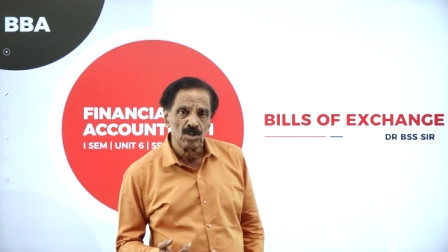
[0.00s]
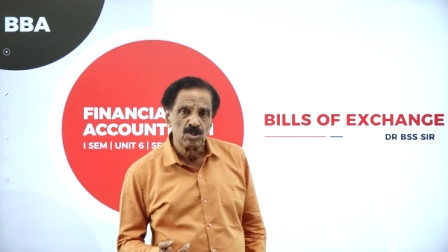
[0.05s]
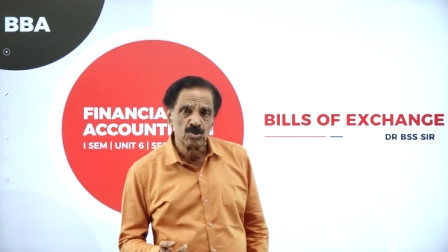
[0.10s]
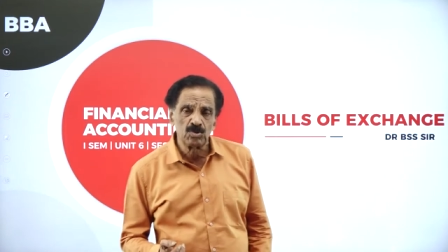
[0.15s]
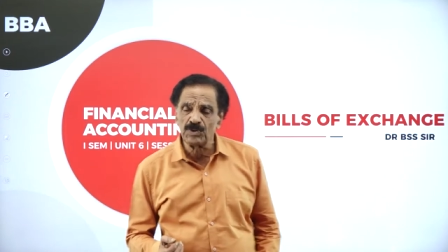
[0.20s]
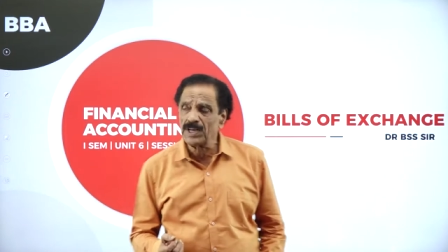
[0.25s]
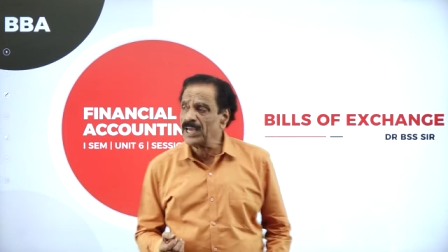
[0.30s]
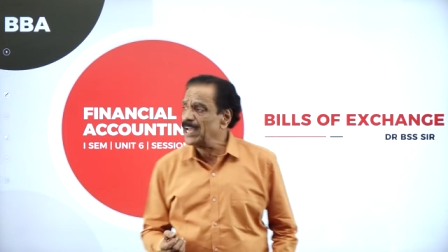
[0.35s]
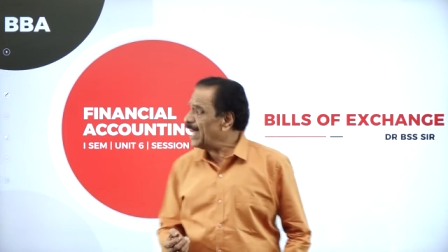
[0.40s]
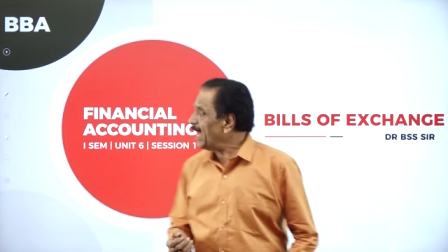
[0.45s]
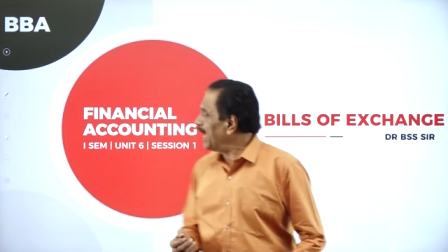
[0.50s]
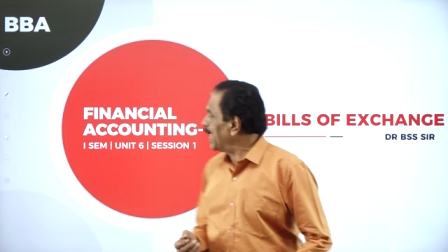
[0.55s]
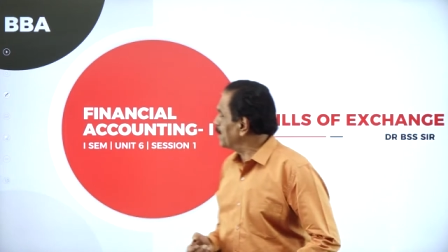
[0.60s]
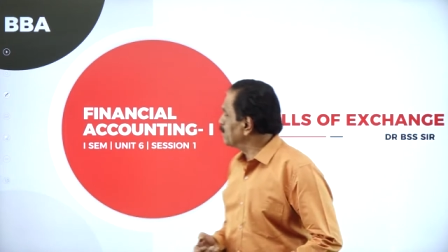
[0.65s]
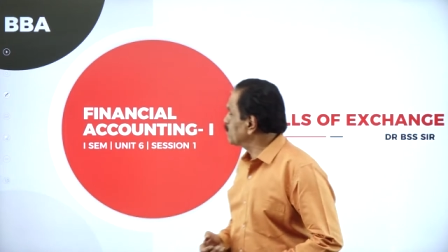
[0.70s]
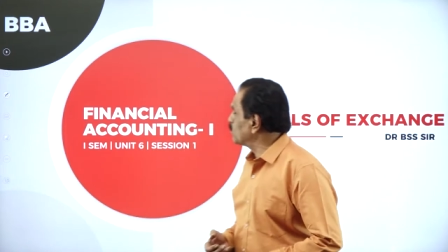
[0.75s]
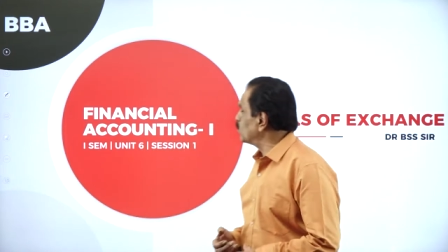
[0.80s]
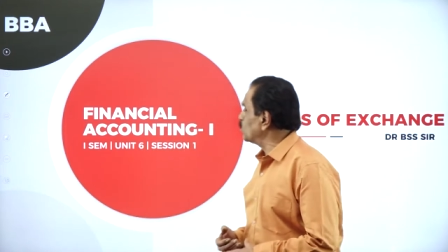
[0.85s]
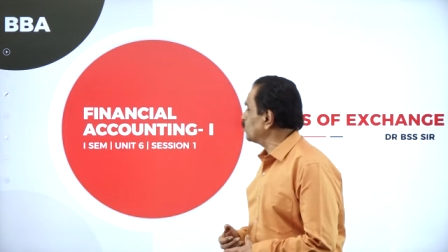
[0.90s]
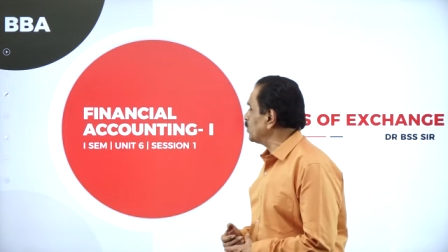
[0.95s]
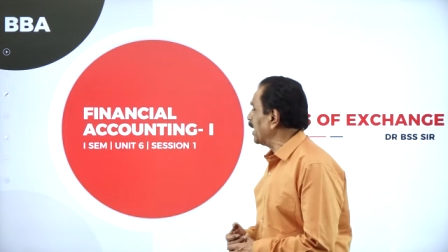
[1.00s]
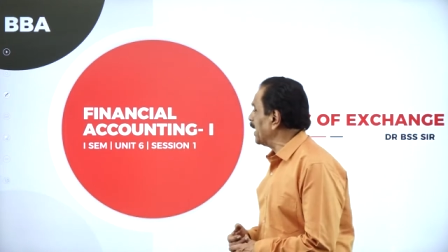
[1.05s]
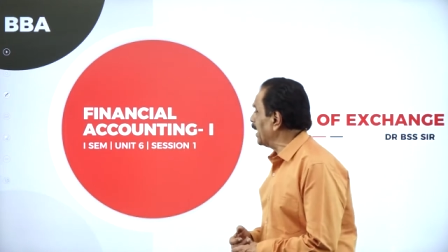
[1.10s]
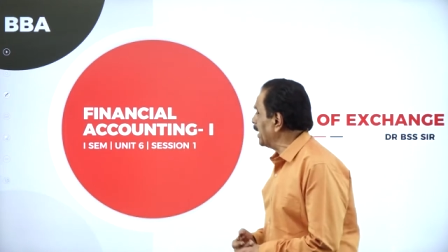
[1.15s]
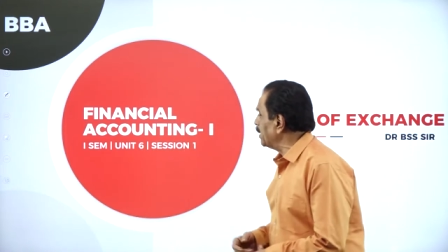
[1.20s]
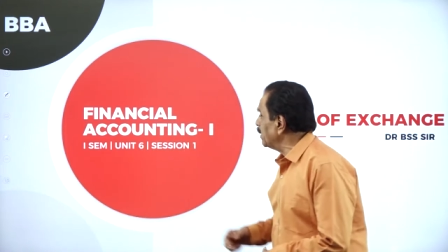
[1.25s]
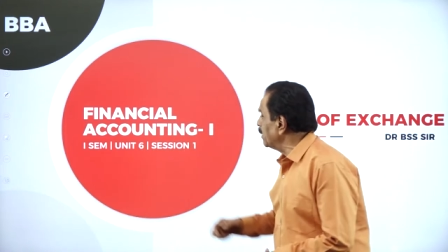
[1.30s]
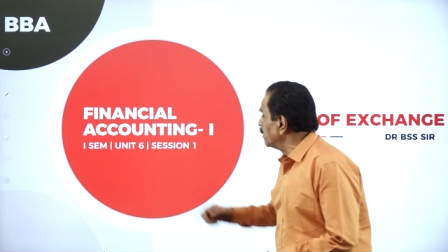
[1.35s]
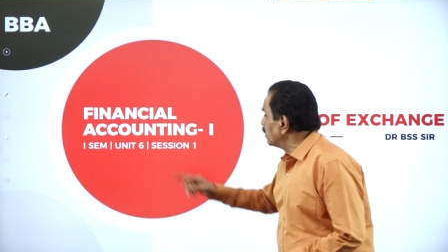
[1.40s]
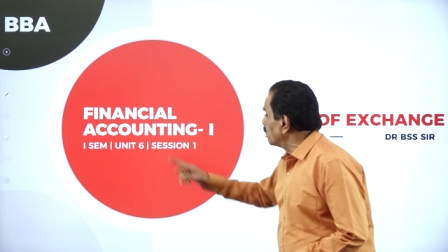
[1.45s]
Today, I'm going to
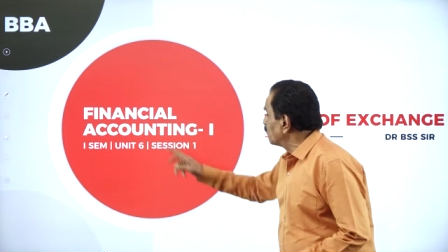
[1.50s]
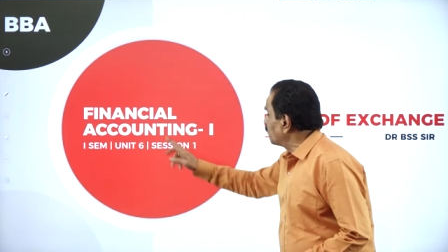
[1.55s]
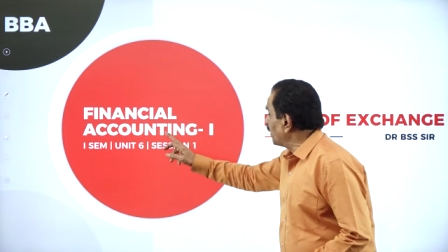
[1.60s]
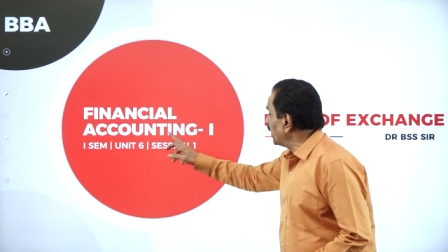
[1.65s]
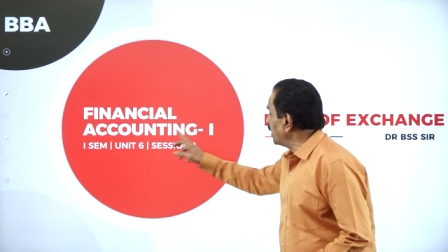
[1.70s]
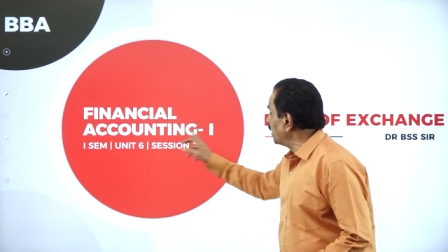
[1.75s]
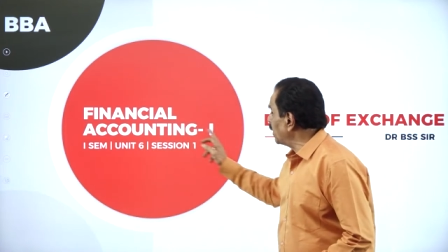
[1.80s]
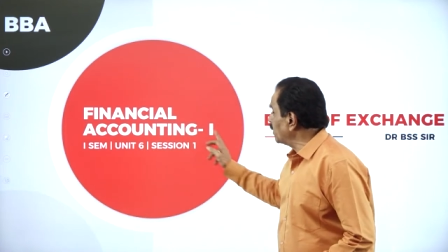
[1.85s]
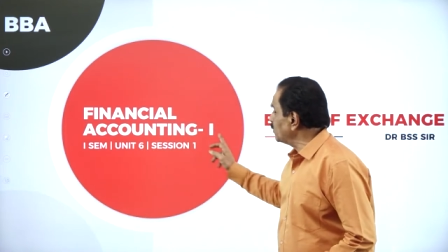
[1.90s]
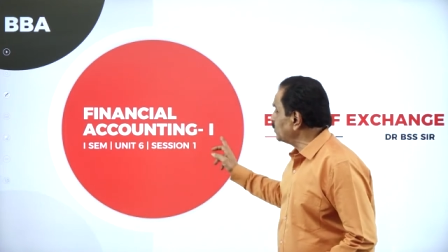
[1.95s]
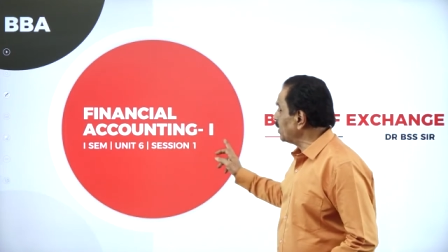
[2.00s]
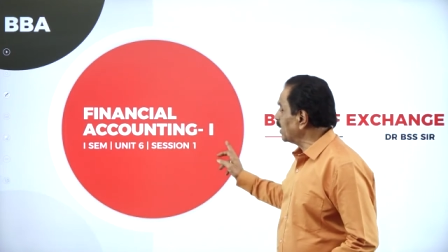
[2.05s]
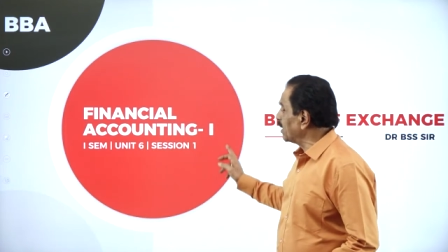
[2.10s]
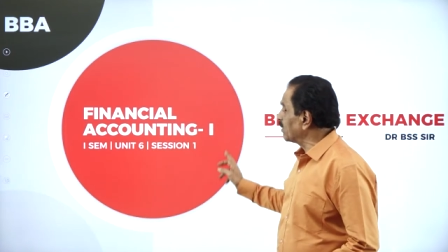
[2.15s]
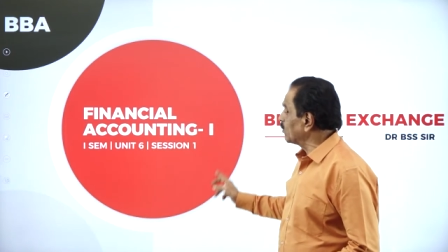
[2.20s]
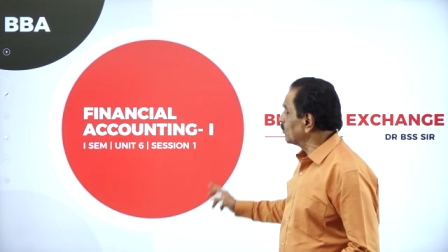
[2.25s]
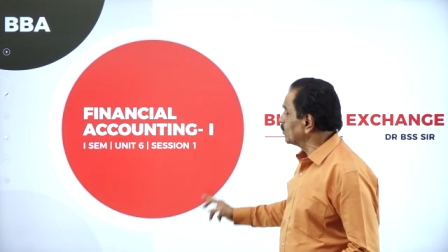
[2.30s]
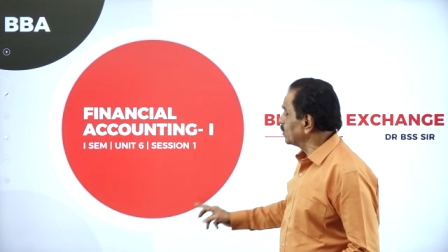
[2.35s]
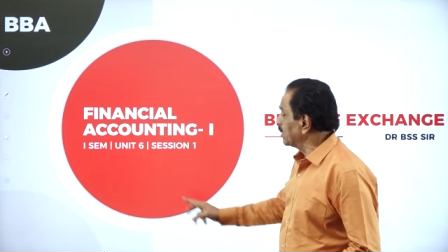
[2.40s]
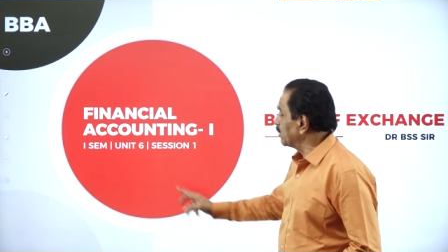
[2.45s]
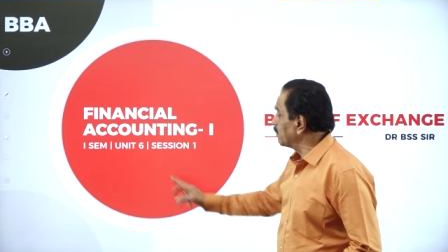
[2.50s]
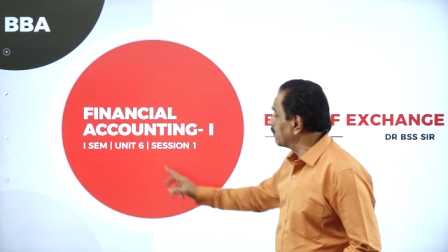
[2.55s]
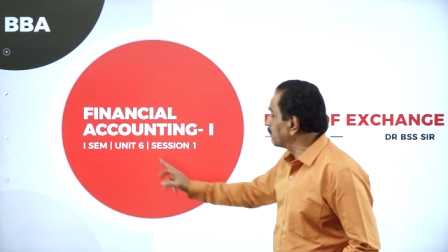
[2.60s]
hand financial accounting